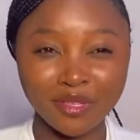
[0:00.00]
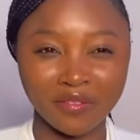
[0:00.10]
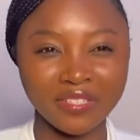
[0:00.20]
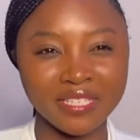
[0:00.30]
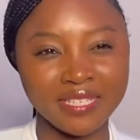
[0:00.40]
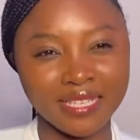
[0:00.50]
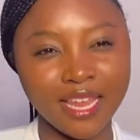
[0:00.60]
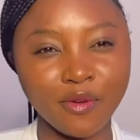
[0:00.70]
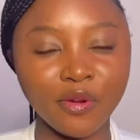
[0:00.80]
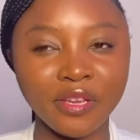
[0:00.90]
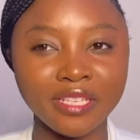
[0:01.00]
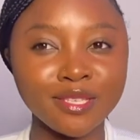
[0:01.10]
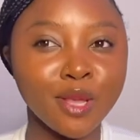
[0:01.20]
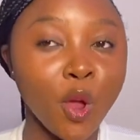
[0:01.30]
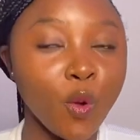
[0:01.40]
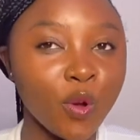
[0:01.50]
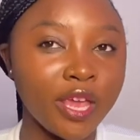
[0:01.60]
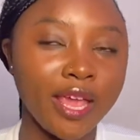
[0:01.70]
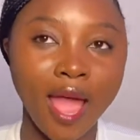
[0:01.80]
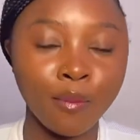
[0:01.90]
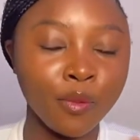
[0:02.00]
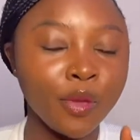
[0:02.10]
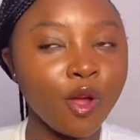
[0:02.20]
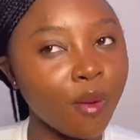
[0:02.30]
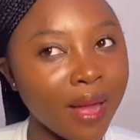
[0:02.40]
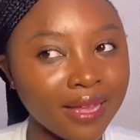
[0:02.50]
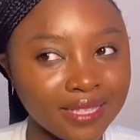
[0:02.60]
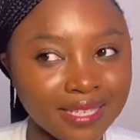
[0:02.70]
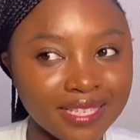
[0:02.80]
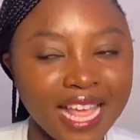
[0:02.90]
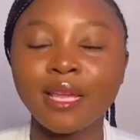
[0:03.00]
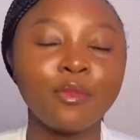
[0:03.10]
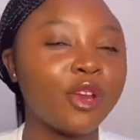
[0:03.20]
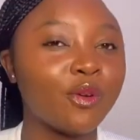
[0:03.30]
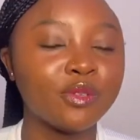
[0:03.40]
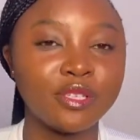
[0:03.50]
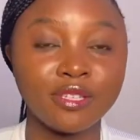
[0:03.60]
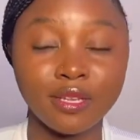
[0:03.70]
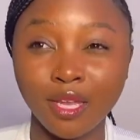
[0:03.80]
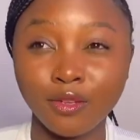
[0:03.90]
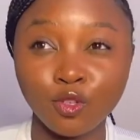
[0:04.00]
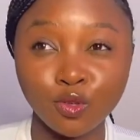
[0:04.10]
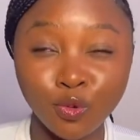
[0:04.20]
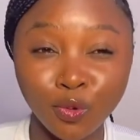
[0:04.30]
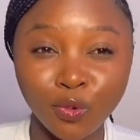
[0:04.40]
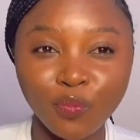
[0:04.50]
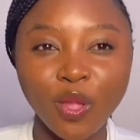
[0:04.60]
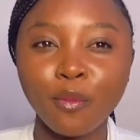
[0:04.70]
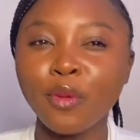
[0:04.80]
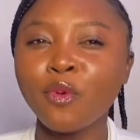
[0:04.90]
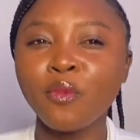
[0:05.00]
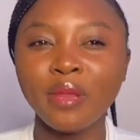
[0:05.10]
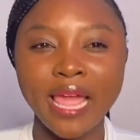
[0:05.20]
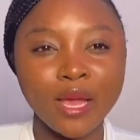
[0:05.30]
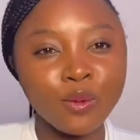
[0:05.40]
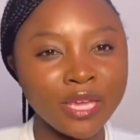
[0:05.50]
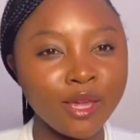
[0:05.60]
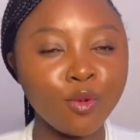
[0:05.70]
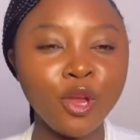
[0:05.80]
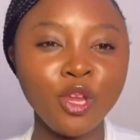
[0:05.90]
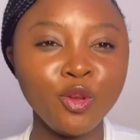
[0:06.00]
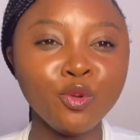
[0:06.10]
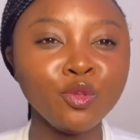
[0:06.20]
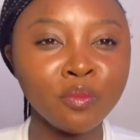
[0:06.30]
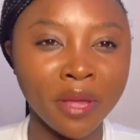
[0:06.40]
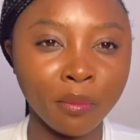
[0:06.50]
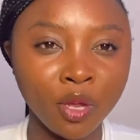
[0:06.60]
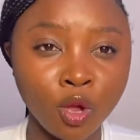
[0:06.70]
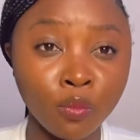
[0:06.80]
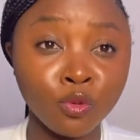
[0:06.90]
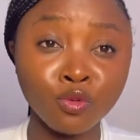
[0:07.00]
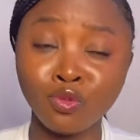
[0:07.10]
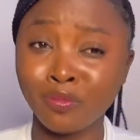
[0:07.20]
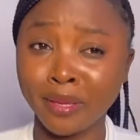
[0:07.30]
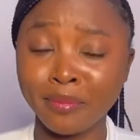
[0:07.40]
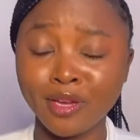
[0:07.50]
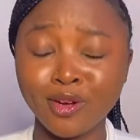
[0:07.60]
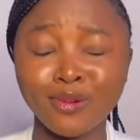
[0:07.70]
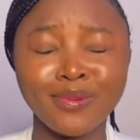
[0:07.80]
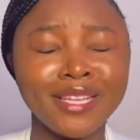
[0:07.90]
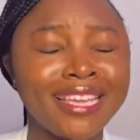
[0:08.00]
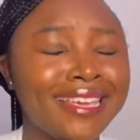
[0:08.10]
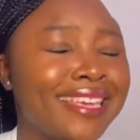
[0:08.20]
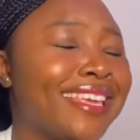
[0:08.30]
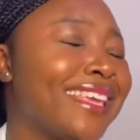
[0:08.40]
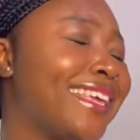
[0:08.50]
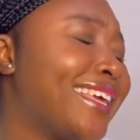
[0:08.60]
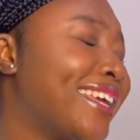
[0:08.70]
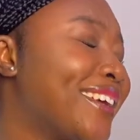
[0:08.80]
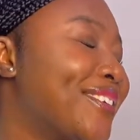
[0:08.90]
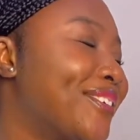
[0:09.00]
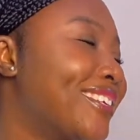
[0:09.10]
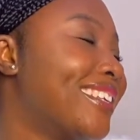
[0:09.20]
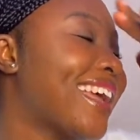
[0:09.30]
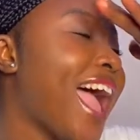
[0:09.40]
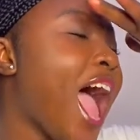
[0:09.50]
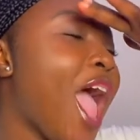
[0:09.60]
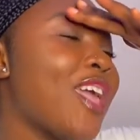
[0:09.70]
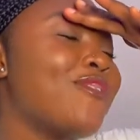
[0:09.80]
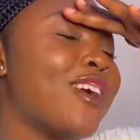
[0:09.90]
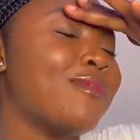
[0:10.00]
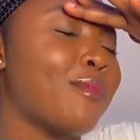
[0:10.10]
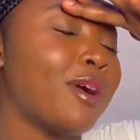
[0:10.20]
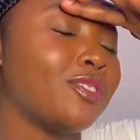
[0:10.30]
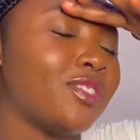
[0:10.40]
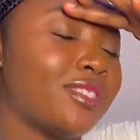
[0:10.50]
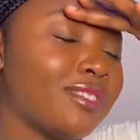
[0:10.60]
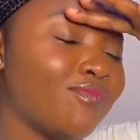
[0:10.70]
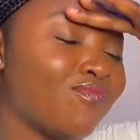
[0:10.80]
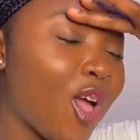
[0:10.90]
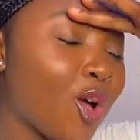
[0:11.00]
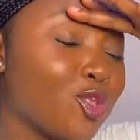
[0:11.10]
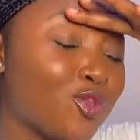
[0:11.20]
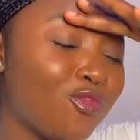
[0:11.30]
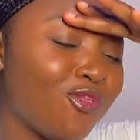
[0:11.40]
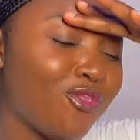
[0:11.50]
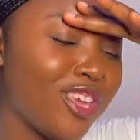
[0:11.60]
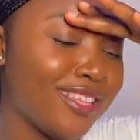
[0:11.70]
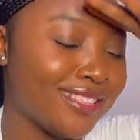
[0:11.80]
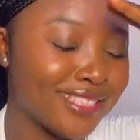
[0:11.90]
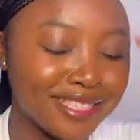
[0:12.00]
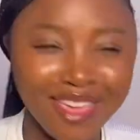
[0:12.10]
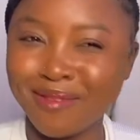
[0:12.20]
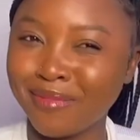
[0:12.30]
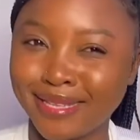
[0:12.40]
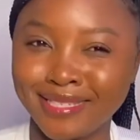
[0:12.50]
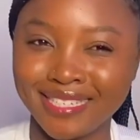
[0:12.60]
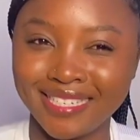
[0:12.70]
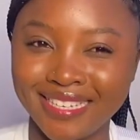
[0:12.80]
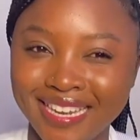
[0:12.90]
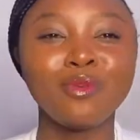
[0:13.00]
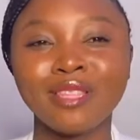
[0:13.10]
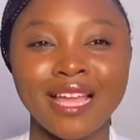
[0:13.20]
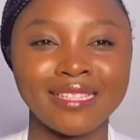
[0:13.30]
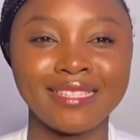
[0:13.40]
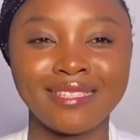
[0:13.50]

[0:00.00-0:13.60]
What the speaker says: of this scenario is, okay, I'm a makeup artist, and when I was in school, people would be like, okay, queen, you do my makeup. Hey God, if I remember this thing, I want to faint. Imagine that